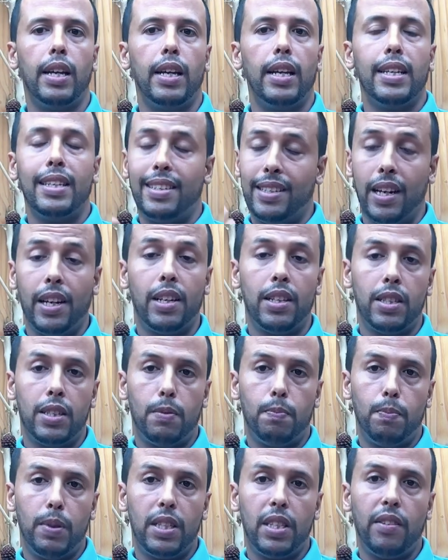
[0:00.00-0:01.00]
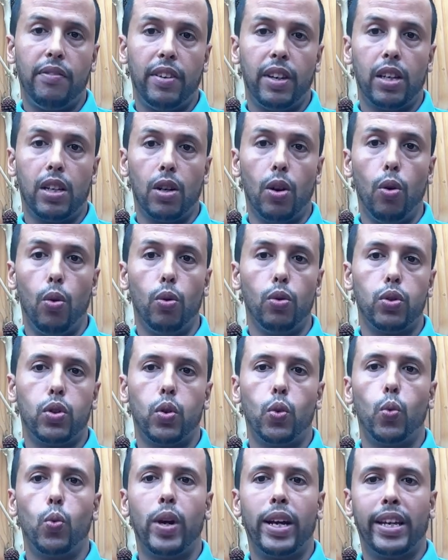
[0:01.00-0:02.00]
setting specific goals
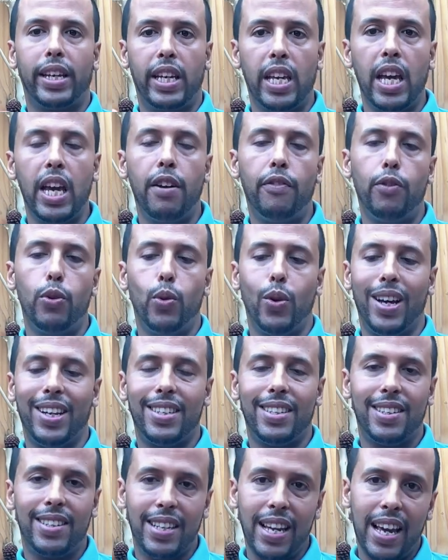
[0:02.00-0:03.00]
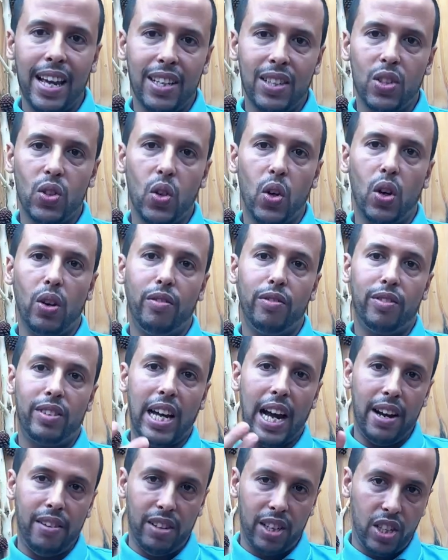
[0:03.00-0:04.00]
will give you a sense of
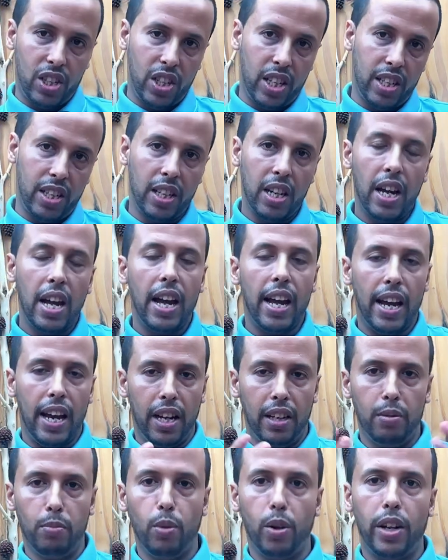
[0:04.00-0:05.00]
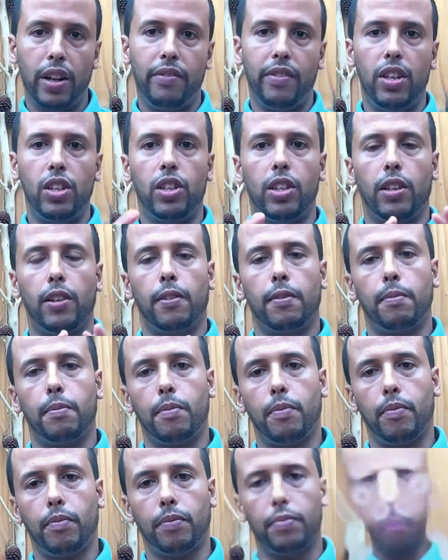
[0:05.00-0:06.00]
direction and motivation.
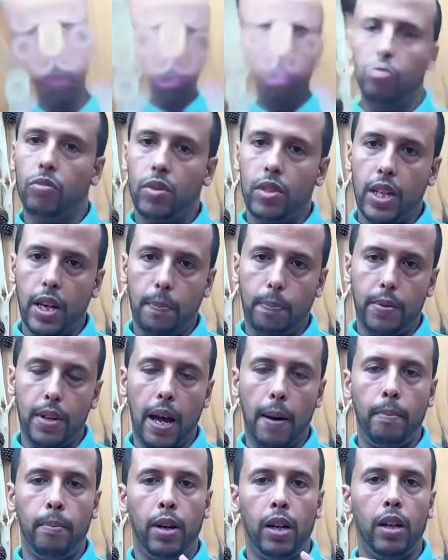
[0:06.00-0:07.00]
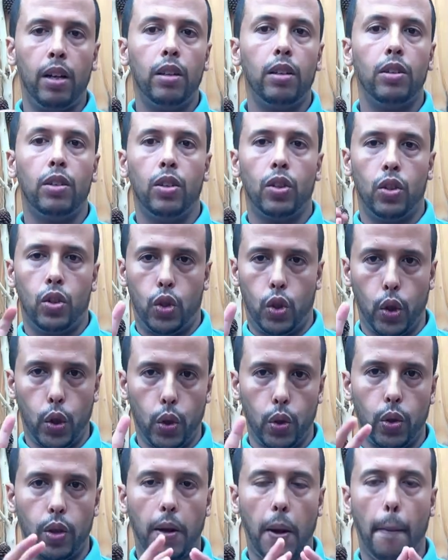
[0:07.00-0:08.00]
Tip number
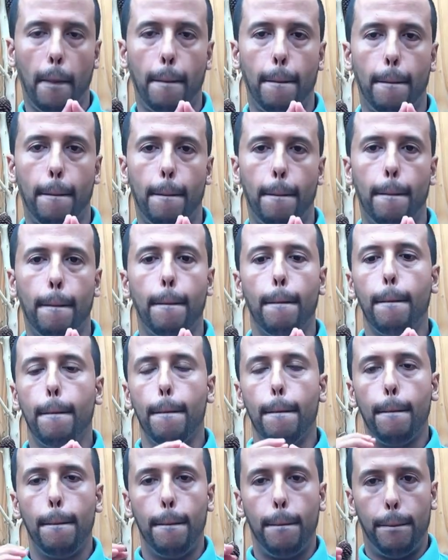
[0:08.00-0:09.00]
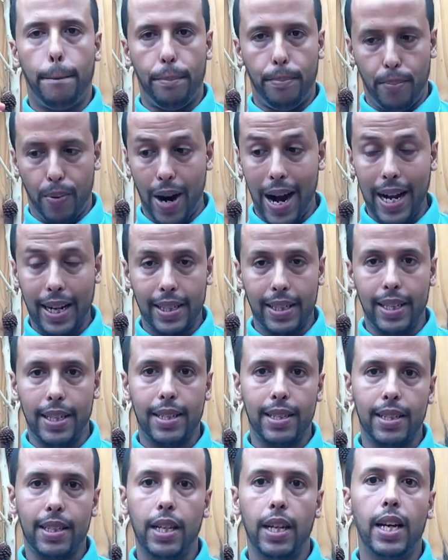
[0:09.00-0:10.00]
2,
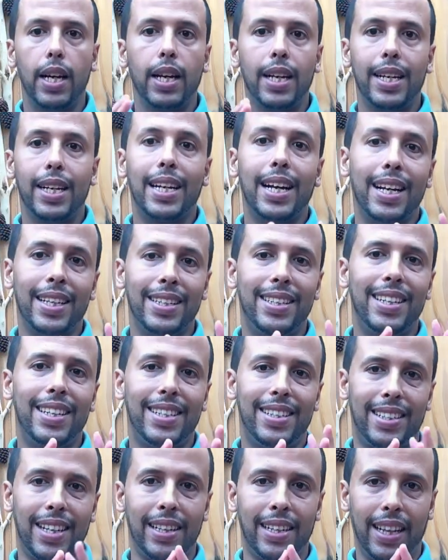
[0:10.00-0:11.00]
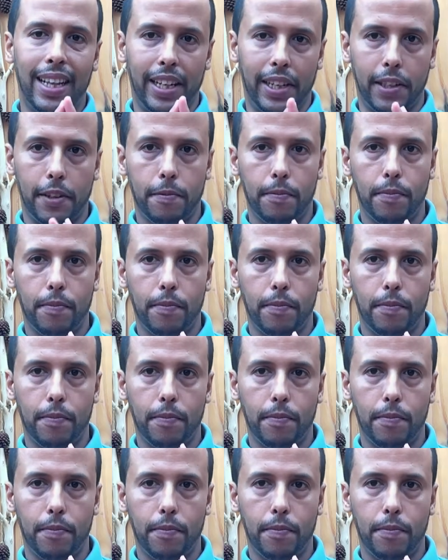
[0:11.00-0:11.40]
practice consistently.